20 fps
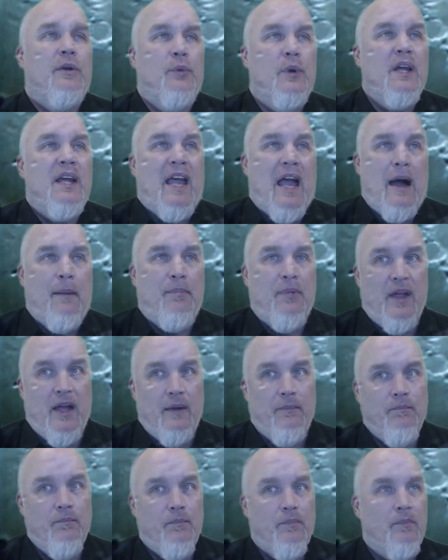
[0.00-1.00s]
recap
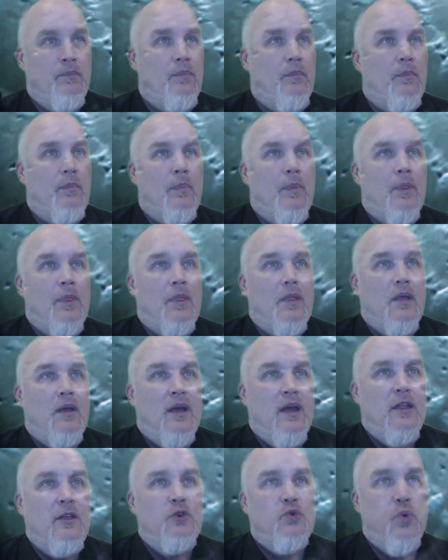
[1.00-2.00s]
then,
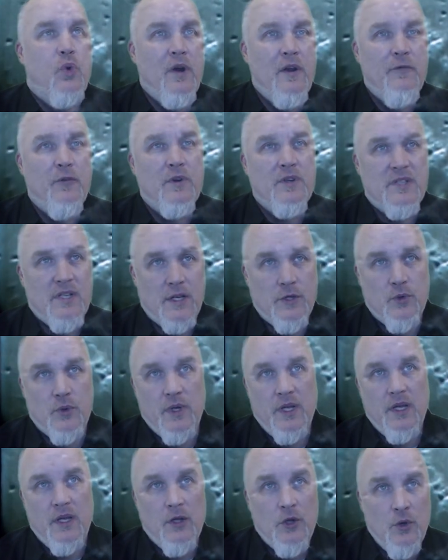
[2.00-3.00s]
in the 21st
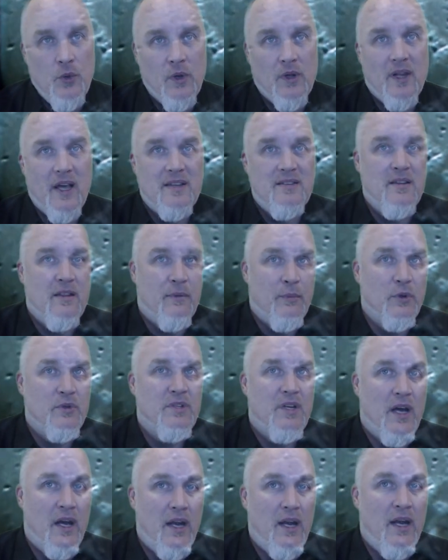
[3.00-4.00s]
century, utilizing the
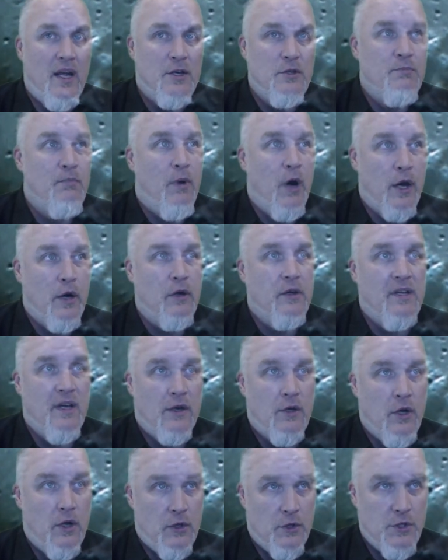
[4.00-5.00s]
most cutting-edge modern
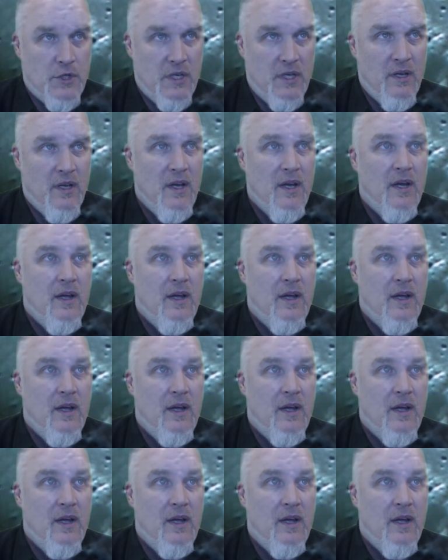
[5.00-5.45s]
technology,